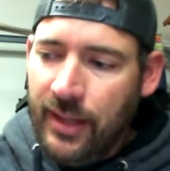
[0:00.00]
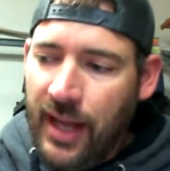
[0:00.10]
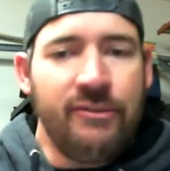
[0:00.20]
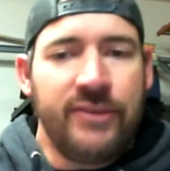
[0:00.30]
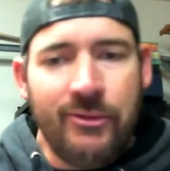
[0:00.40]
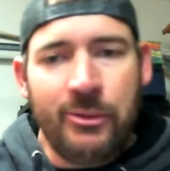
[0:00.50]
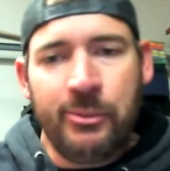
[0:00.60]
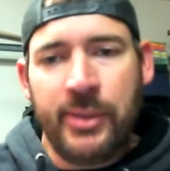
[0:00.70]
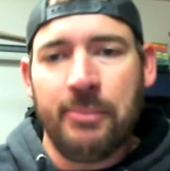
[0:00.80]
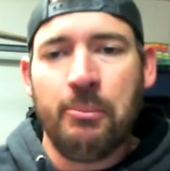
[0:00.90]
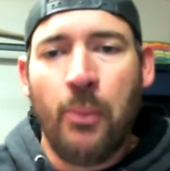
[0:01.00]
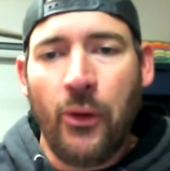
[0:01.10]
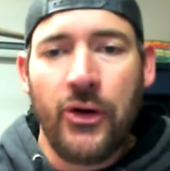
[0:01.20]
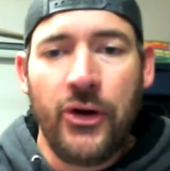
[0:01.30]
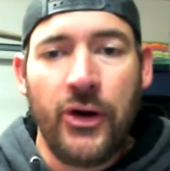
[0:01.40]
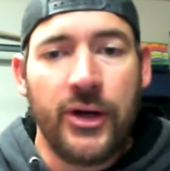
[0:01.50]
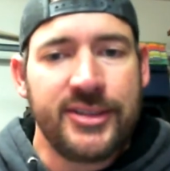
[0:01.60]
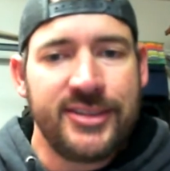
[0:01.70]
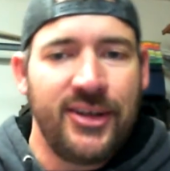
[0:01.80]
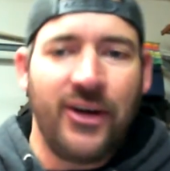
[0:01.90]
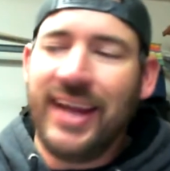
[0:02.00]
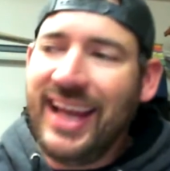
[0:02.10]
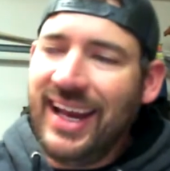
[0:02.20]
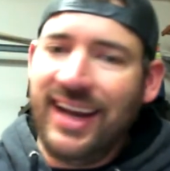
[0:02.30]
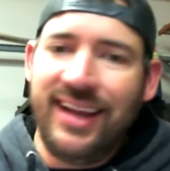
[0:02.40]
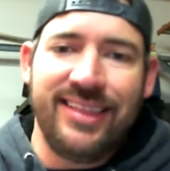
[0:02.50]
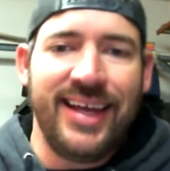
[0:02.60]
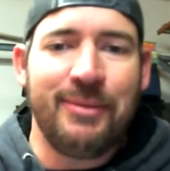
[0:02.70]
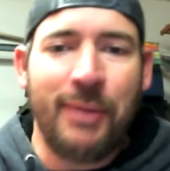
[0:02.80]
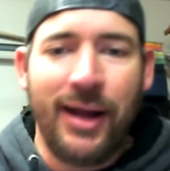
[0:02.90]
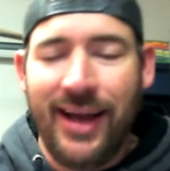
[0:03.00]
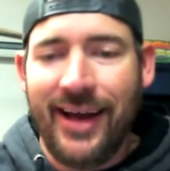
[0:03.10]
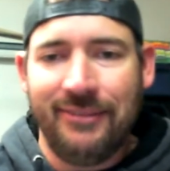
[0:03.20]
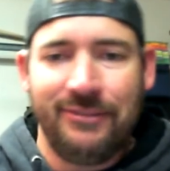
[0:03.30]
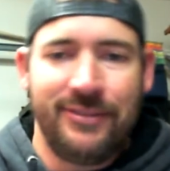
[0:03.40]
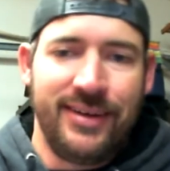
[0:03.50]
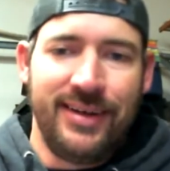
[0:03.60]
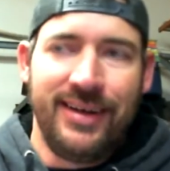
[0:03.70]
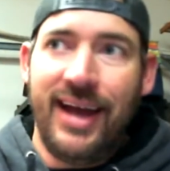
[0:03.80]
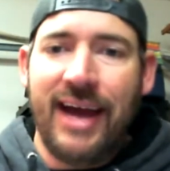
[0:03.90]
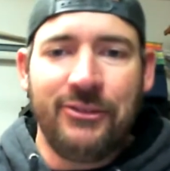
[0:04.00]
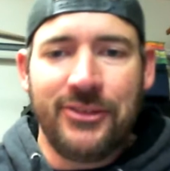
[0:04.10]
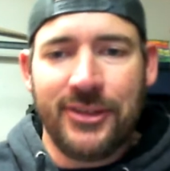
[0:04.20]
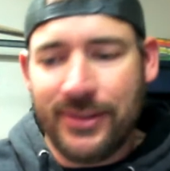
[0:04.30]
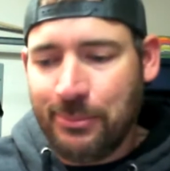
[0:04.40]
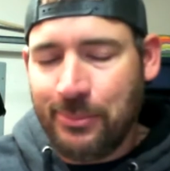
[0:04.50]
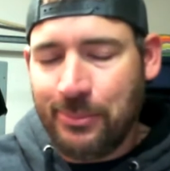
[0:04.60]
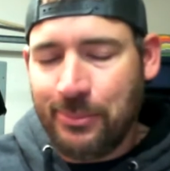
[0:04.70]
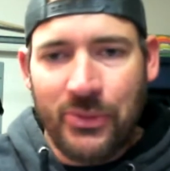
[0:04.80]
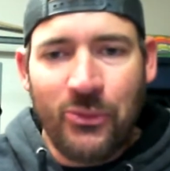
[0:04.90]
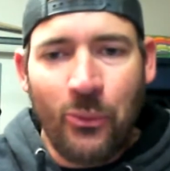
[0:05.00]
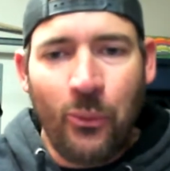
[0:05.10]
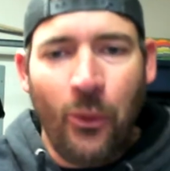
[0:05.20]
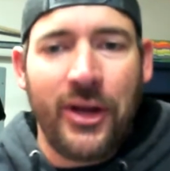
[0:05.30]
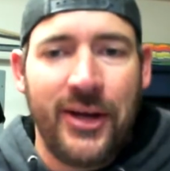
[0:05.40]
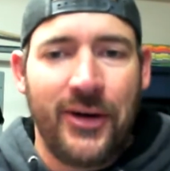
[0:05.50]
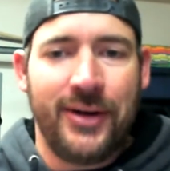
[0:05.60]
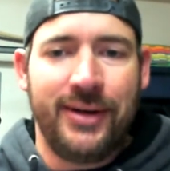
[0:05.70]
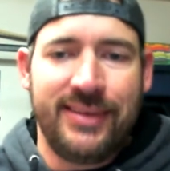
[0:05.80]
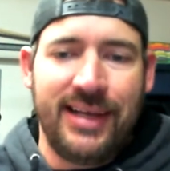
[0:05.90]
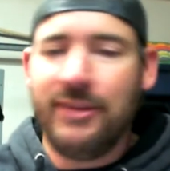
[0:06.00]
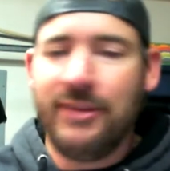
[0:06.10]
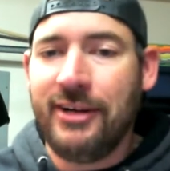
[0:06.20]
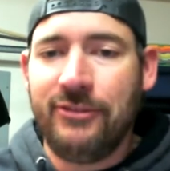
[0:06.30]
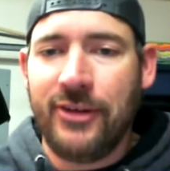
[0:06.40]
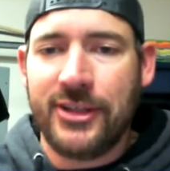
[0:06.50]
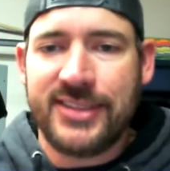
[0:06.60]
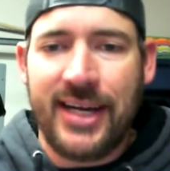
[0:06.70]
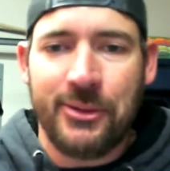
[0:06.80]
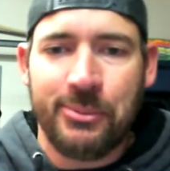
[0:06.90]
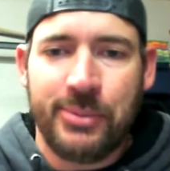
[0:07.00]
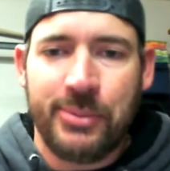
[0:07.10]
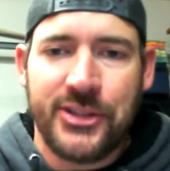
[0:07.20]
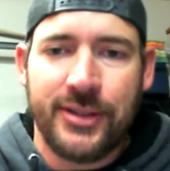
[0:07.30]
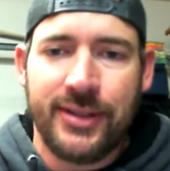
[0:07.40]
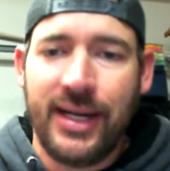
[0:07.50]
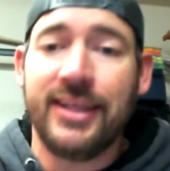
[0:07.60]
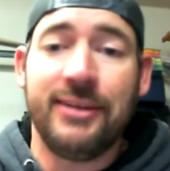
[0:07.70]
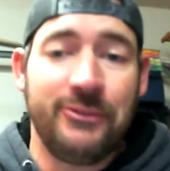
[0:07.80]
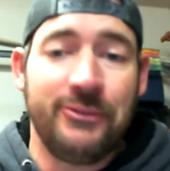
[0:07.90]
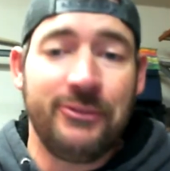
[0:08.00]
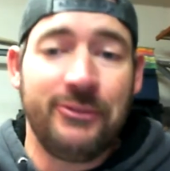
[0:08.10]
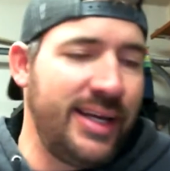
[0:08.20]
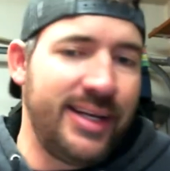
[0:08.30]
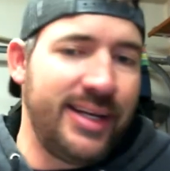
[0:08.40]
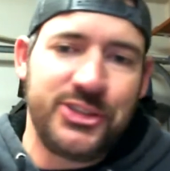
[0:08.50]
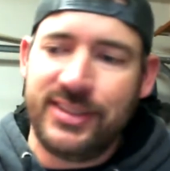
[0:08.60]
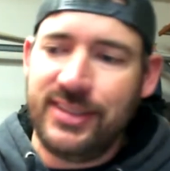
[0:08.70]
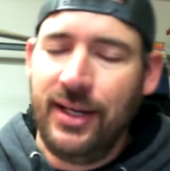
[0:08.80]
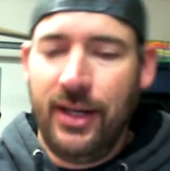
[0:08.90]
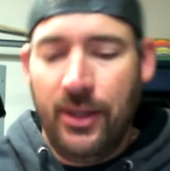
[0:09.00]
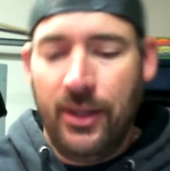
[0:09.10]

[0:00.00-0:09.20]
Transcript: I have never been more hooked on anything in my life after working on that very first Saturn picture. And then from then it's just,